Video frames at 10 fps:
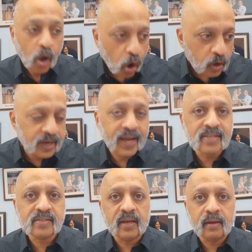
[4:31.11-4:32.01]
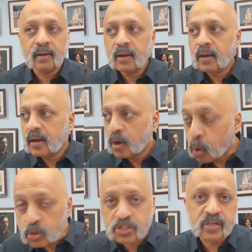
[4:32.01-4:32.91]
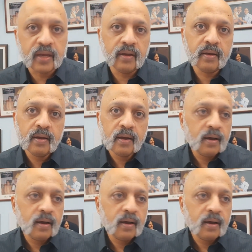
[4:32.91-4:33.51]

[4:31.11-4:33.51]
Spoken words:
organizing, hosting,